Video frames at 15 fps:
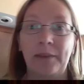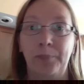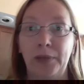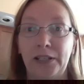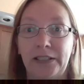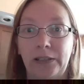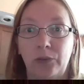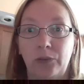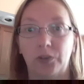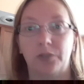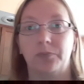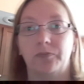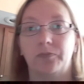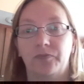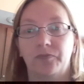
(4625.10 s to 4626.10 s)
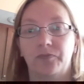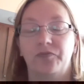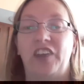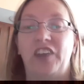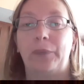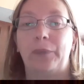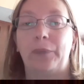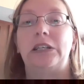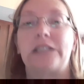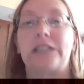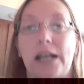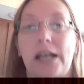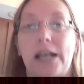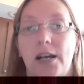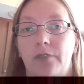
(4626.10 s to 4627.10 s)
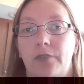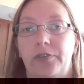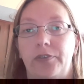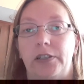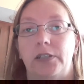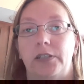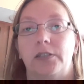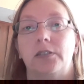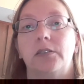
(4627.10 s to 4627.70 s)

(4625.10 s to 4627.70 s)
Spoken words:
busy with family stuff, and